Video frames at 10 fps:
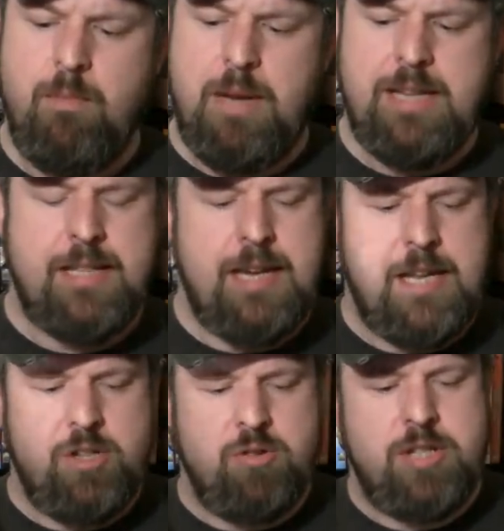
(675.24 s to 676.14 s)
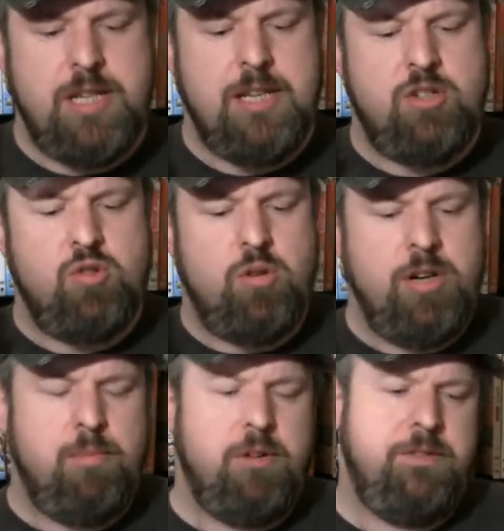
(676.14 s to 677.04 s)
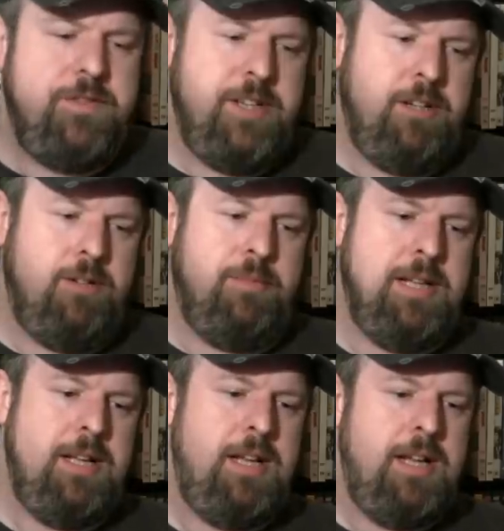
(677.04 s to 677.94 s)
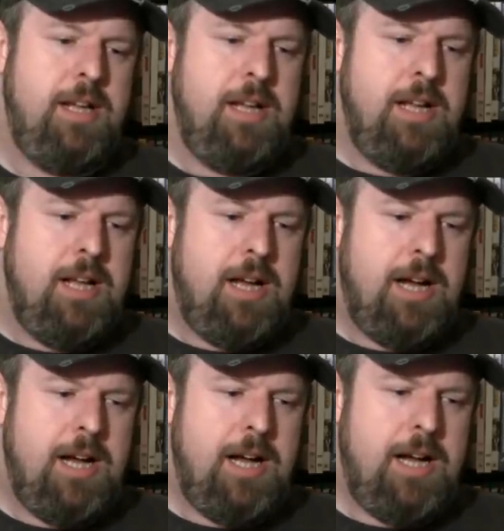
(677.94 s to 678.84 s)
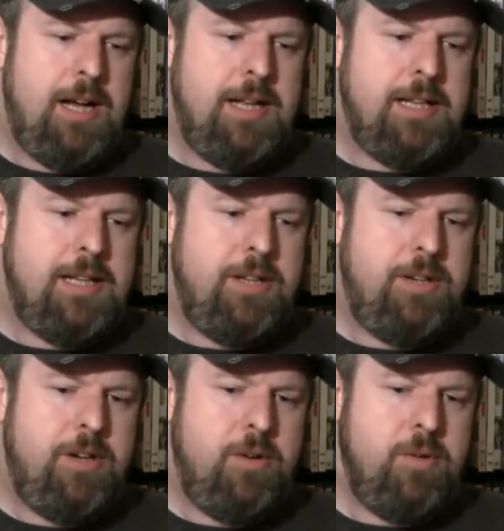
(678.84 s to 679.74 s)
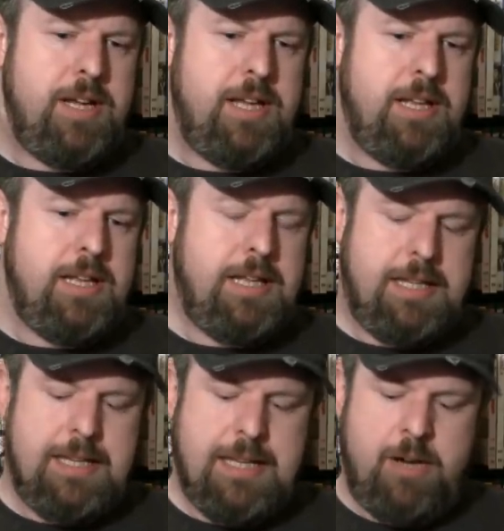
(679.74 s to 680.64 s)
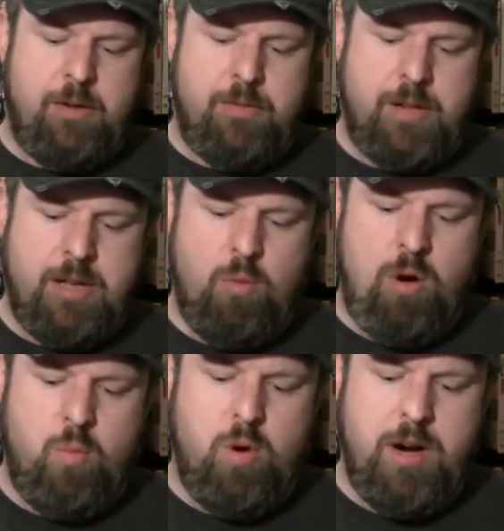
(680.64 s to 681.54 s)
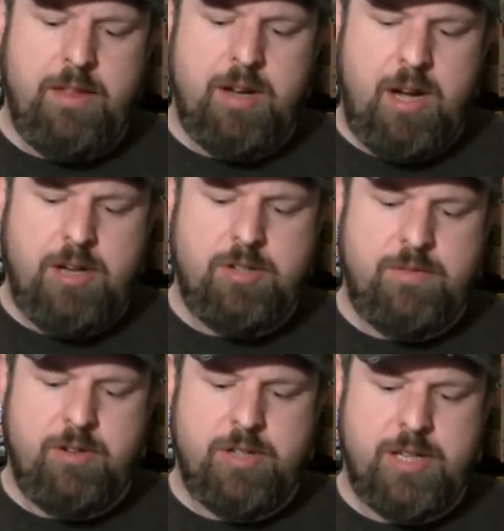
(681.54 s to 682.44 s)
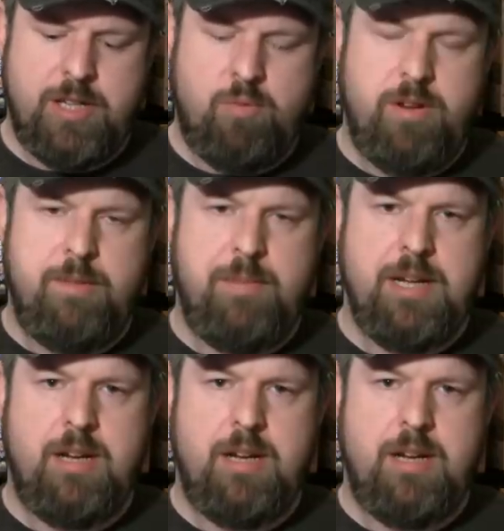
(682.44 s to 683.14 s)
But it's an interesting, enjoyable film. You know, now, one of the big